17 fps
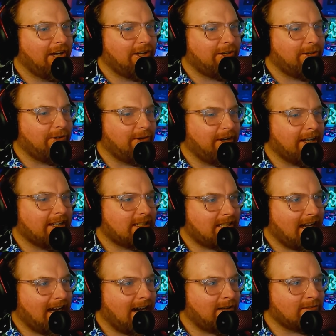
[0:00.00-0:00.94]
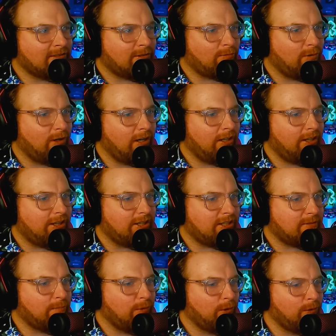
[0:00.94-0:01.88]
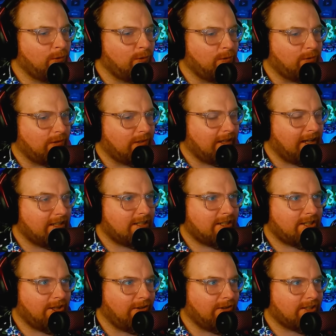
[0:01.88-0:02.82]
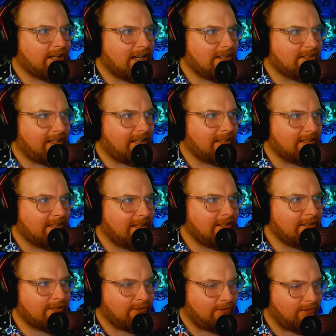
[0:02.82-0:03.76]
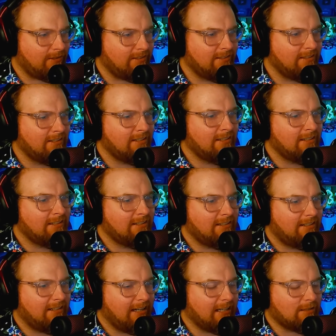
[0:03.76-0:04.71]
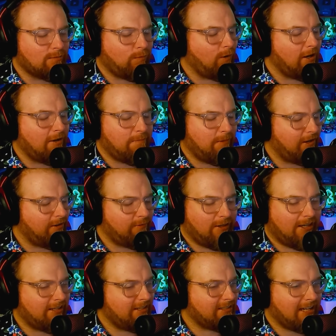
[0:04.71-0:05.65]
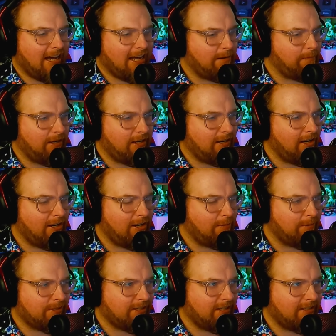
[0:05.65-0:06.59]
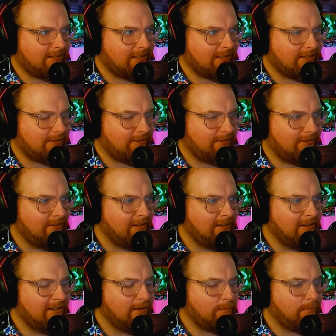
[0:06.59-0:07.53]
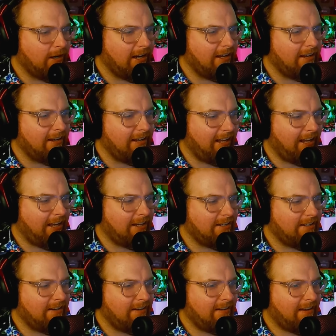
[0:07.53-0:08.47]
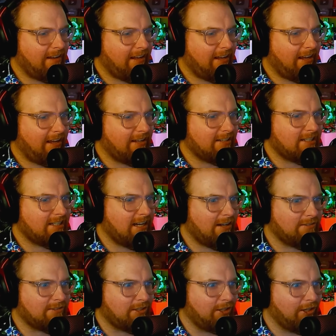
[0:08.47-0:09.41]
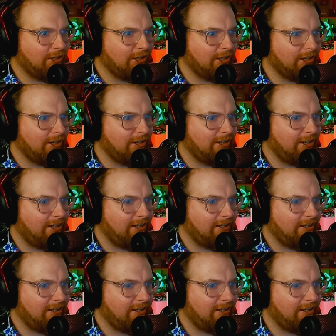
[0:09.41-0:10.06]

Dude, it sounds really smooth. It still sounds like a diesel. It's got to be 100% a diesel. But it sounds good.